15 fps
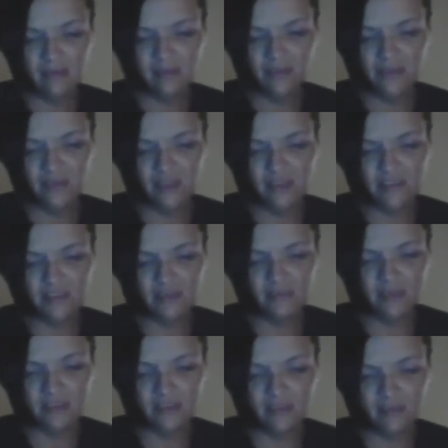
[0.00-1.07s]

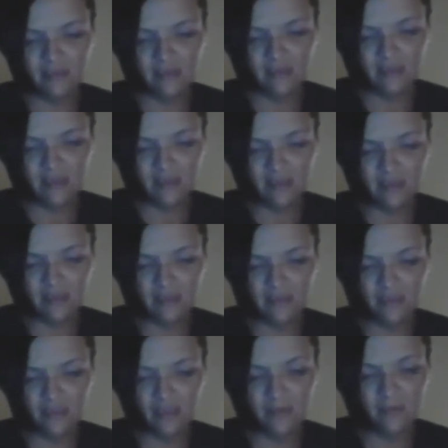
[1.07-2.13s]

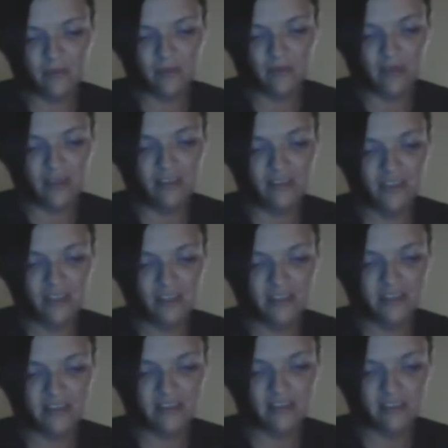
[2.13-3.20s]
Trump granted
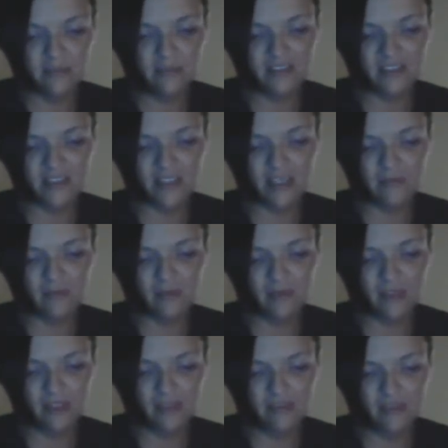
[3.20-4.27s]
Johnson clemency after
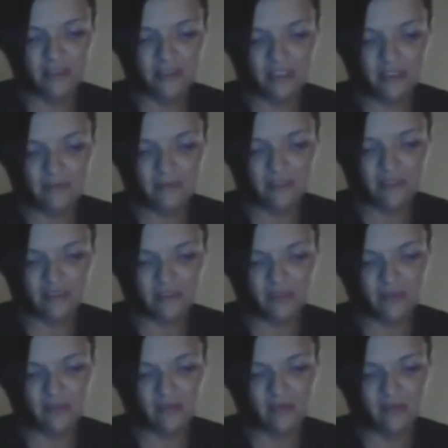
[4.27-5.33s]
reality TV
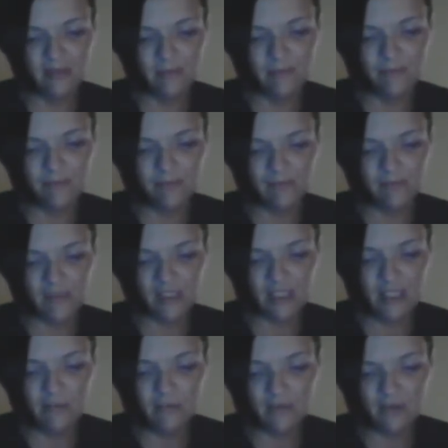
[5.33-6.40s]
star
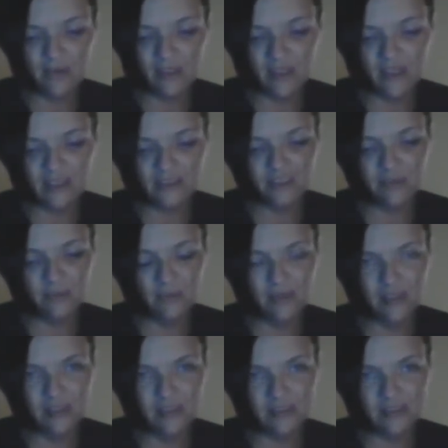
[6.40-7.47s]
Kim Kardashian
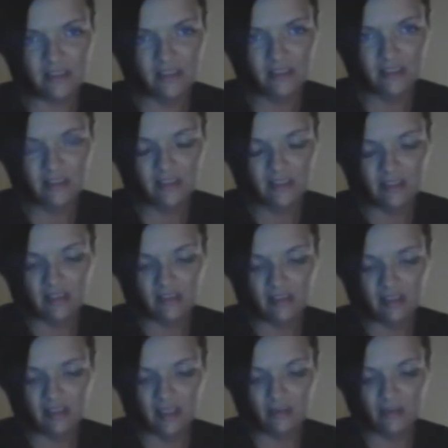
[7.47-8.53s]
West
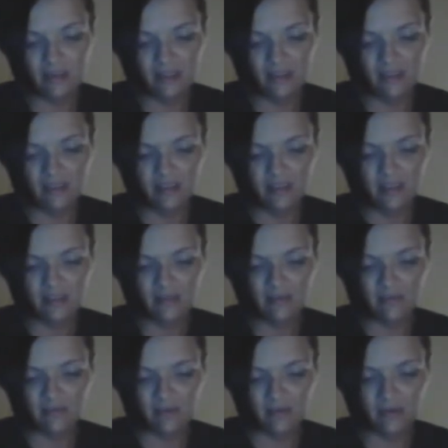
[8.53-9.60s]
lobbied
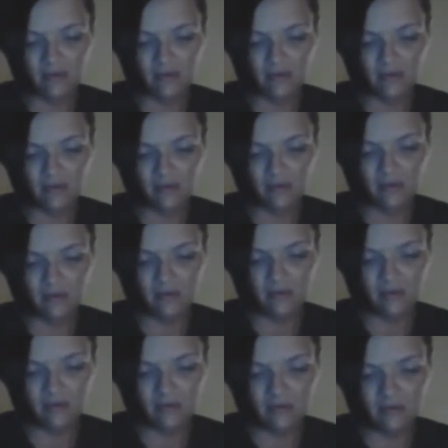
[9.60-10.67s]
for her
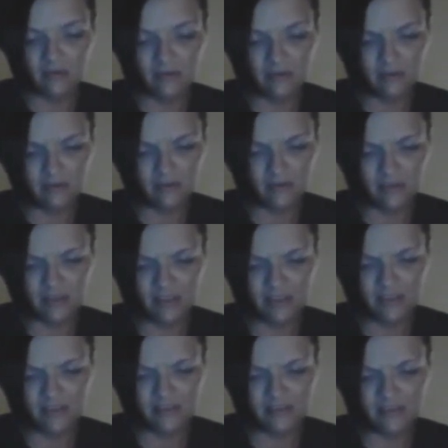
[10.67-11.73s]

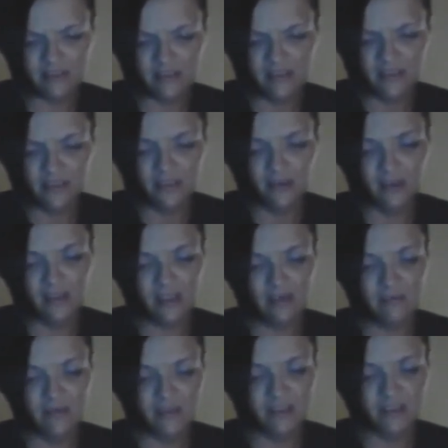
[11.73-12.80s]
release during a
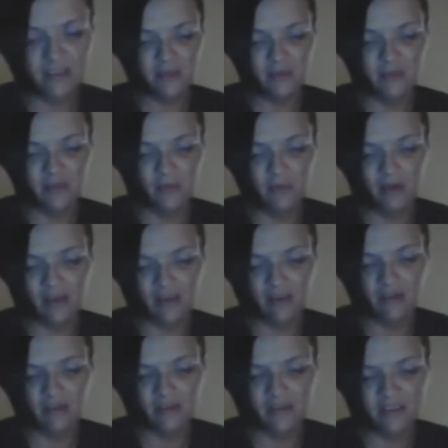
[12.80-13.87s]
visit the White
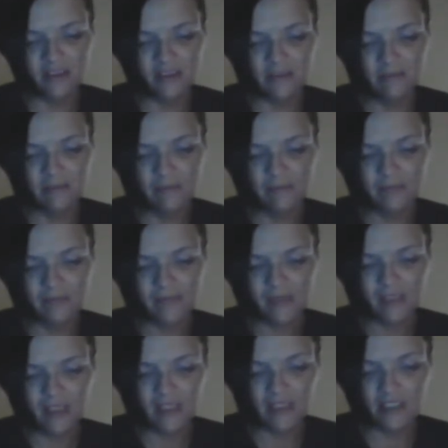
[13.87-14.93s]
House.
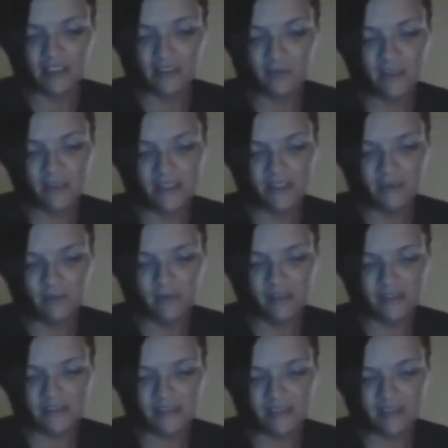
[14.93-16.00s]
In a tweet
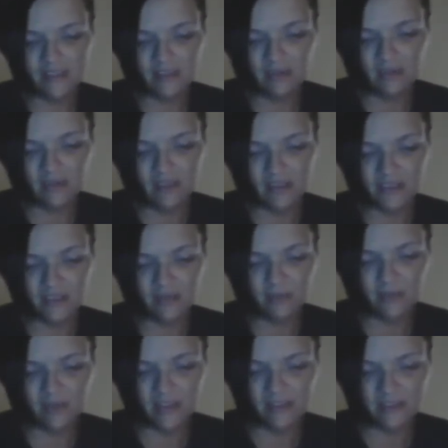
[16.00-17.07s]
Wednesday, Kardashian
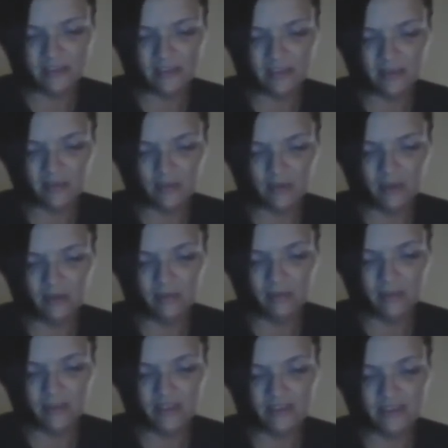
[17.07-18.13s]
West wrote
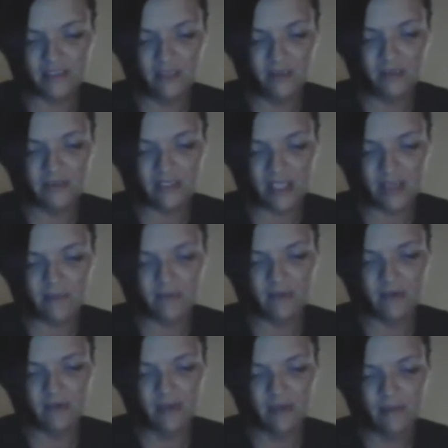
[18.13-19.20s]
"Best news ever,"
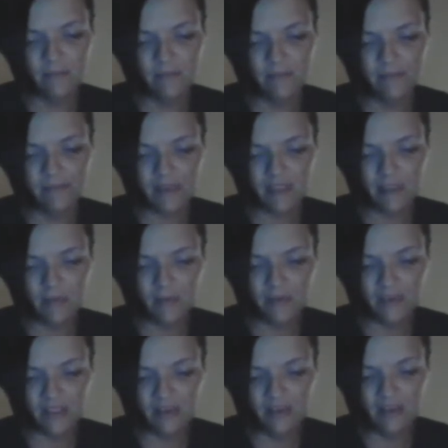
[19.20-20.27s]
with
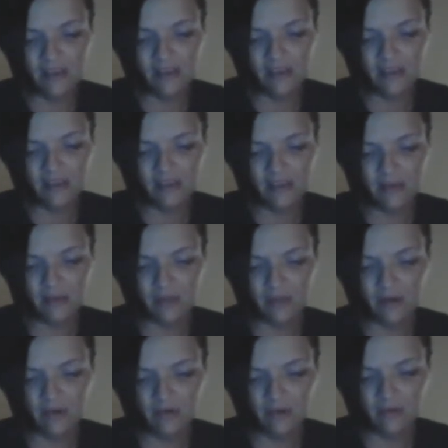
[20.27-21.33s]
a link to an
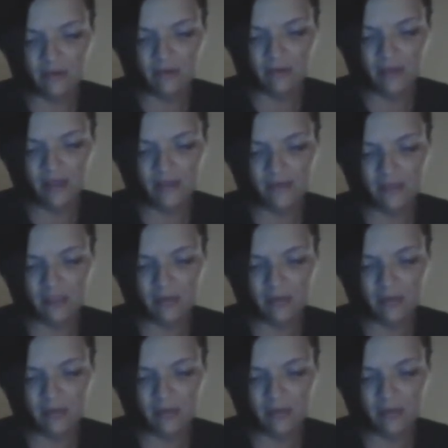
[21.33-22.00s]
article about the